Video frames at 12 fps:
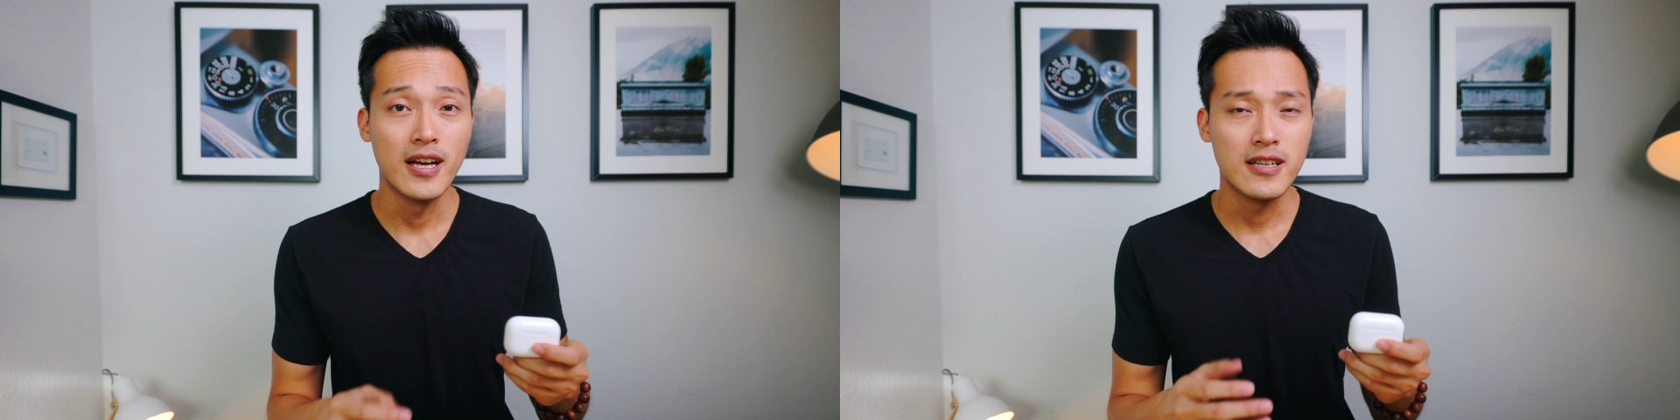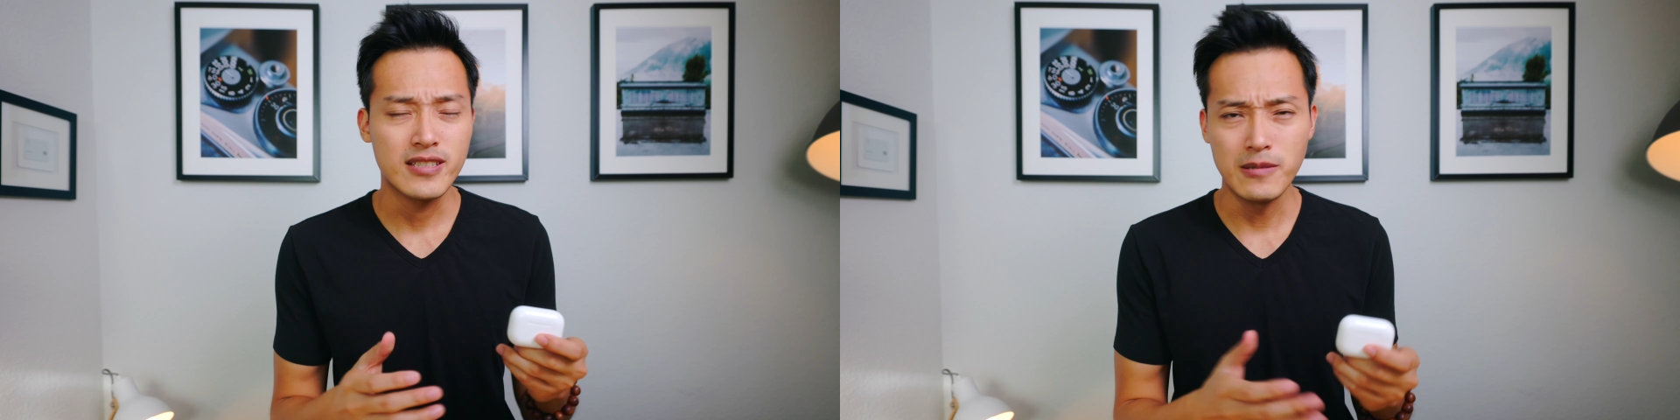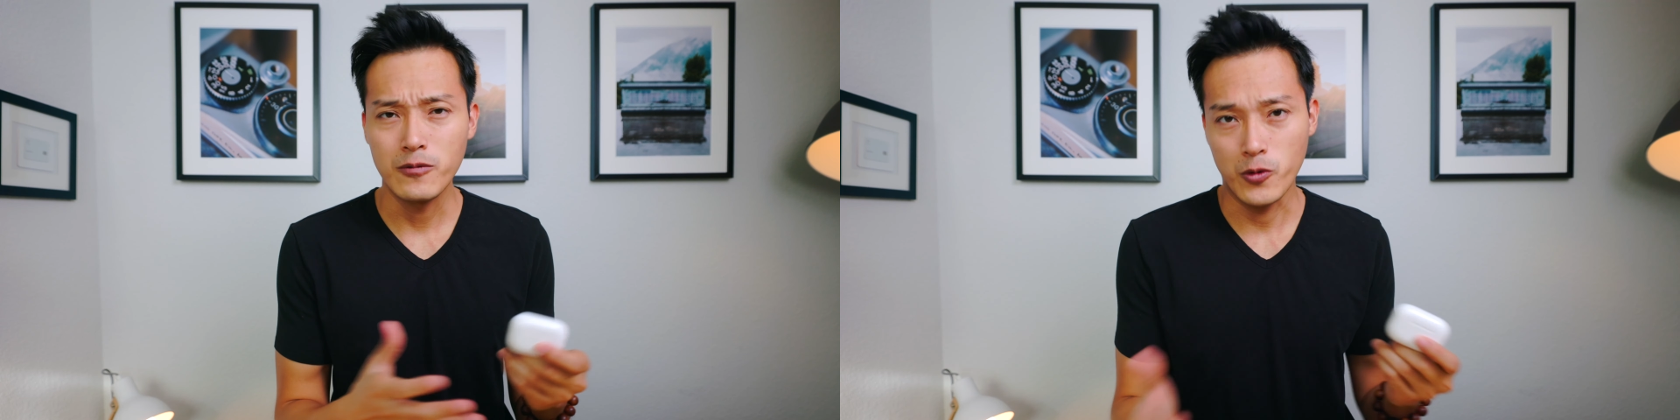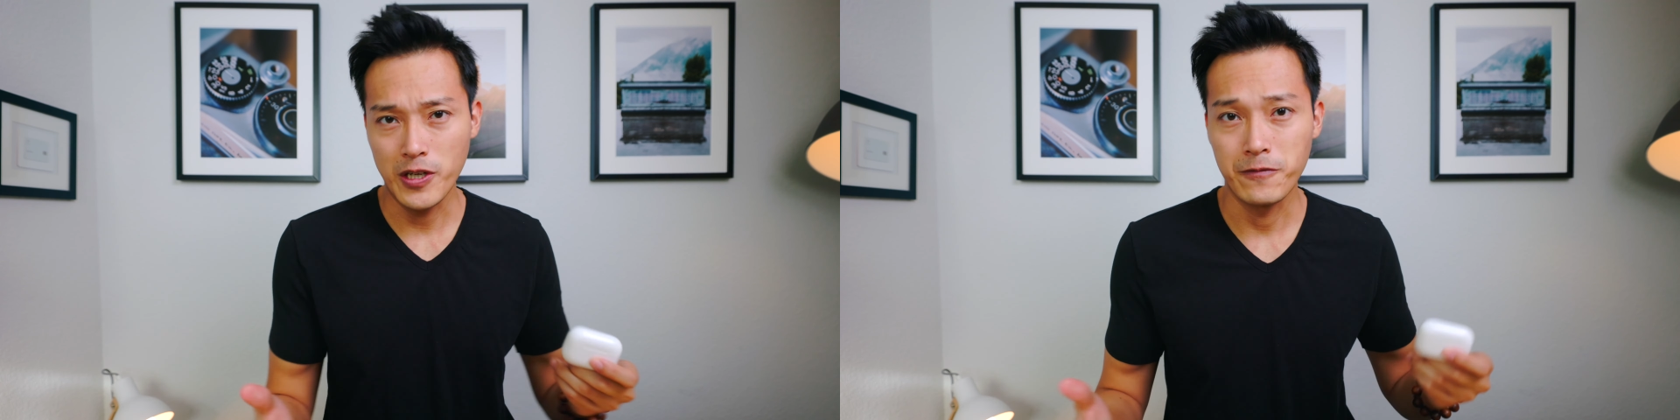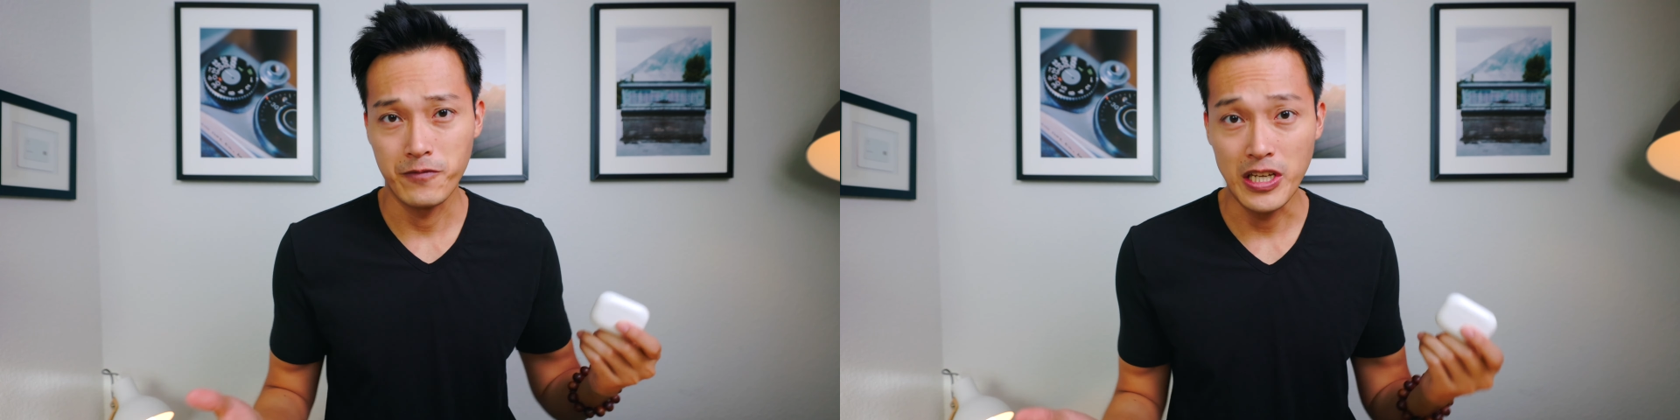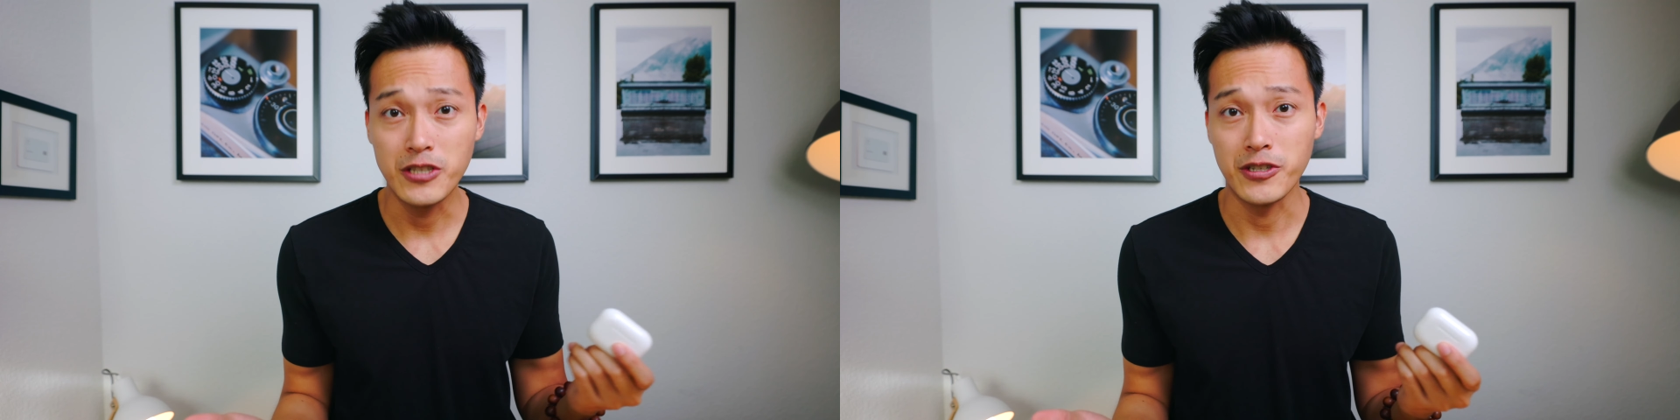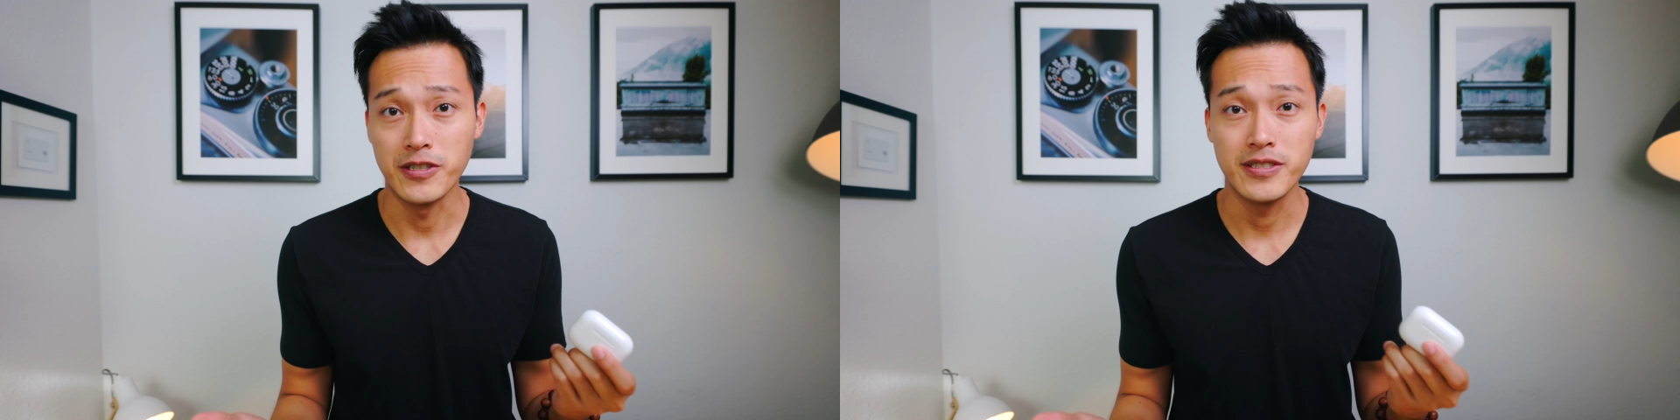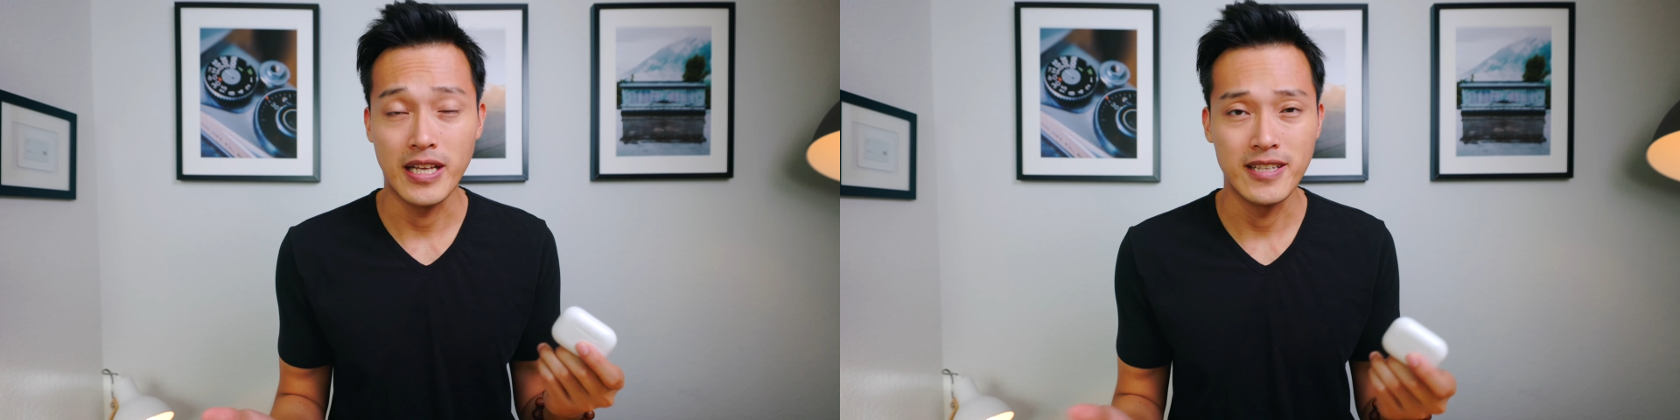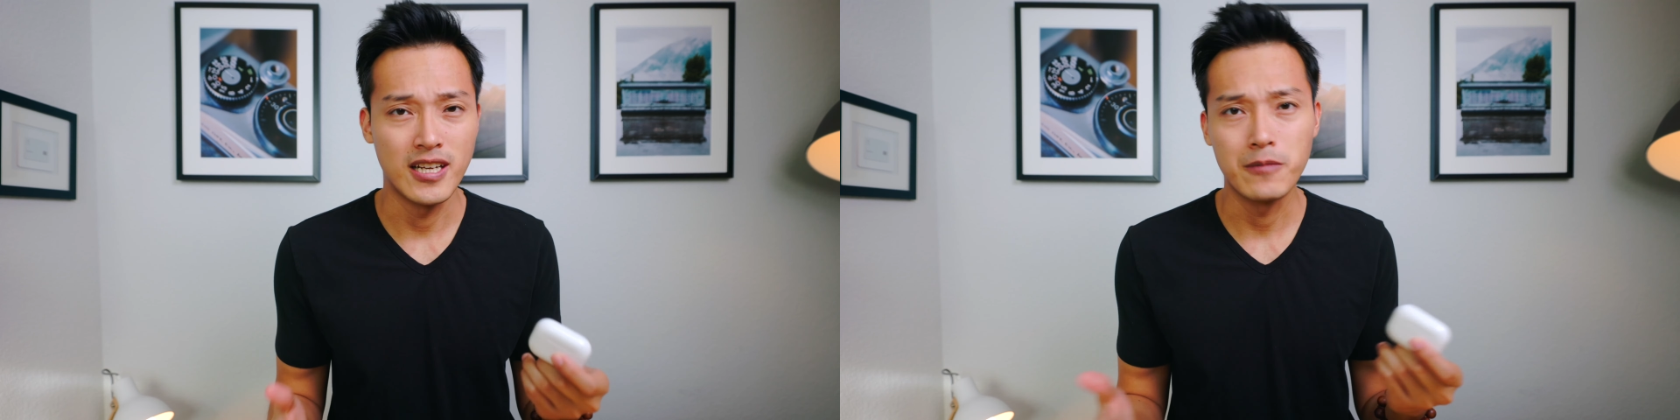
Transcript: some great features and